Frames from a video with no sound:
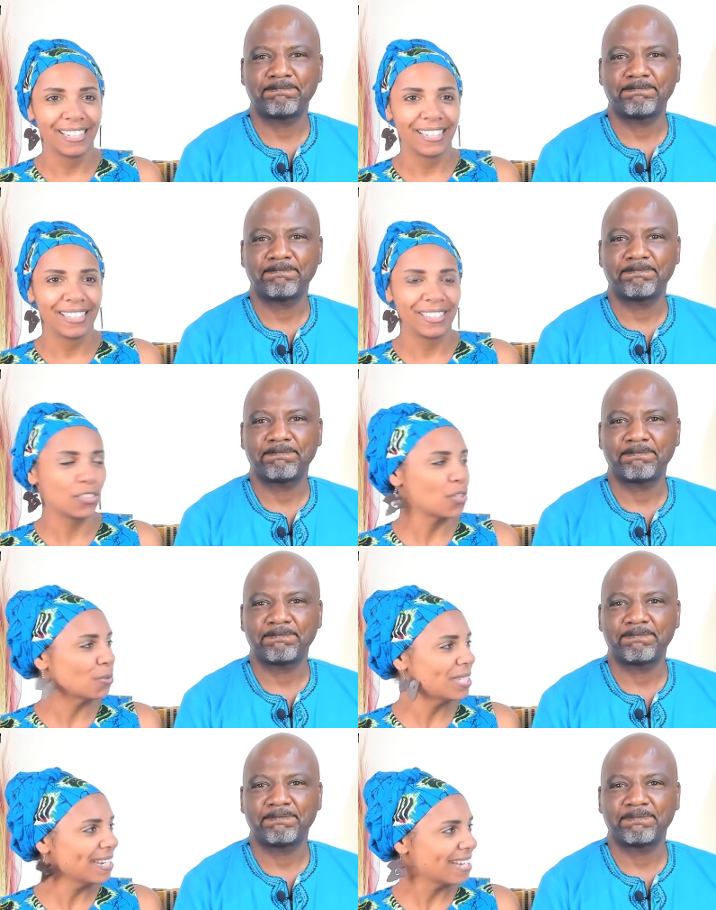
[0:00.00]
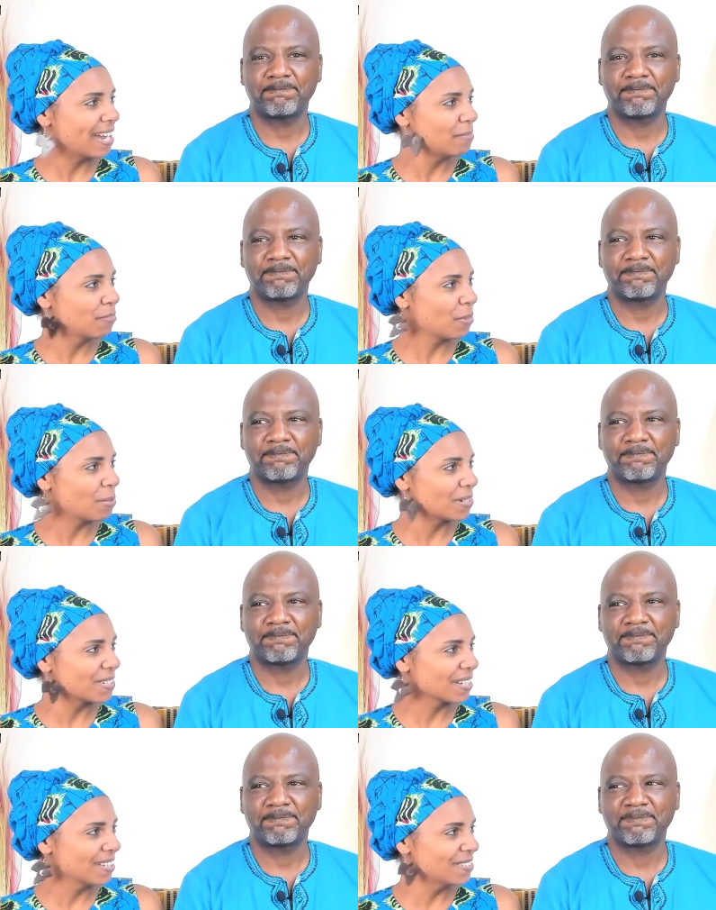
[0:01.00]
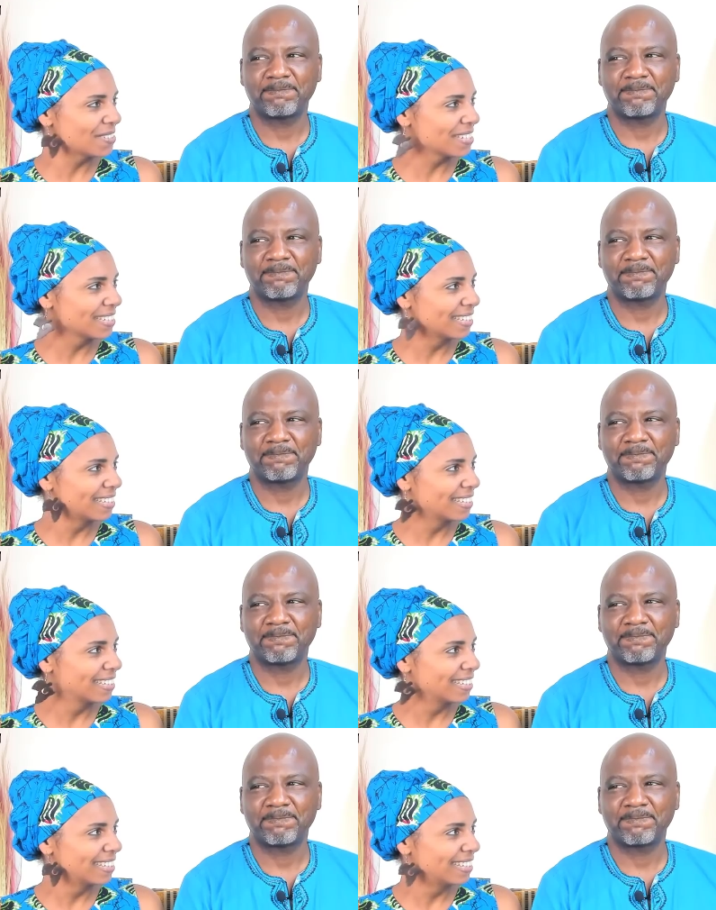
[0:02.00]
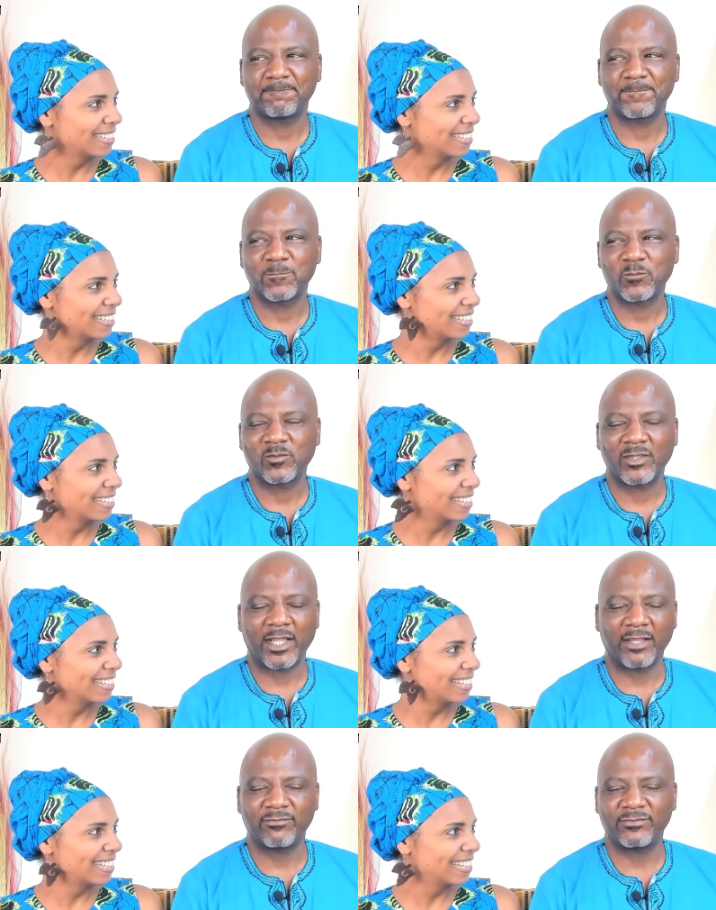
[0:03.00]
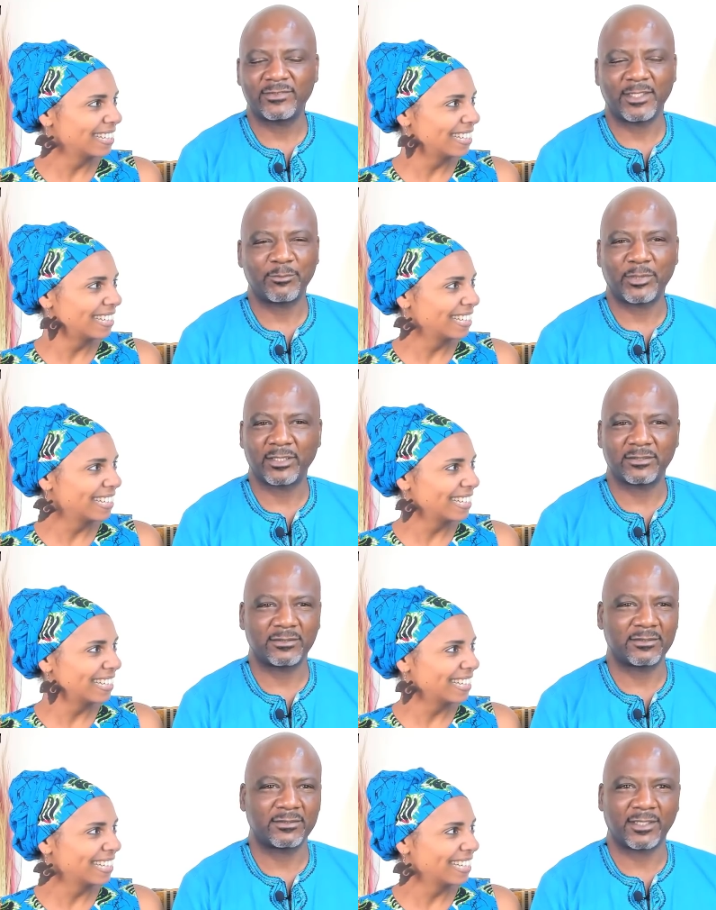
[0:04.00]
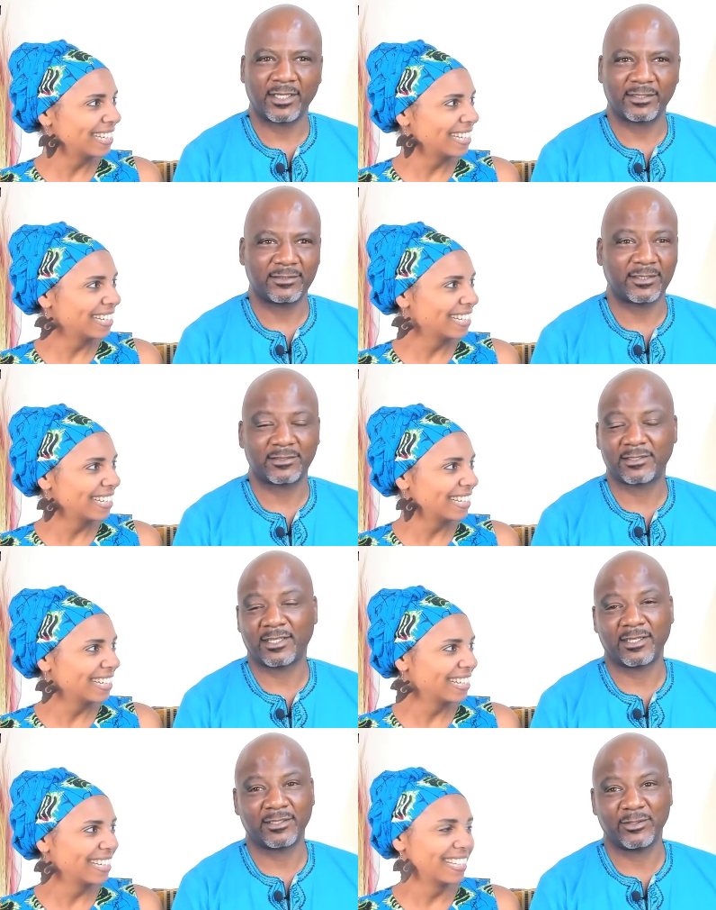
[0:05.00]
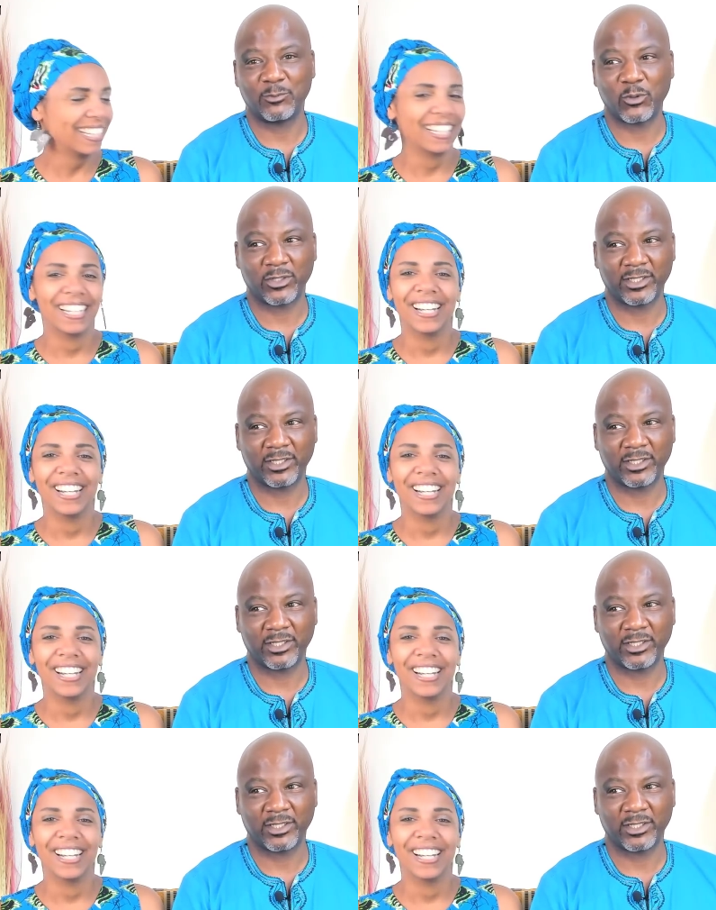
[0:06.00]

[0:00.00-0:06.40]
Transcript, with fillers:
Speaker 1: There's no set time for the bars to close.
Speaker 2: I've seen places like six o'clock in the morning.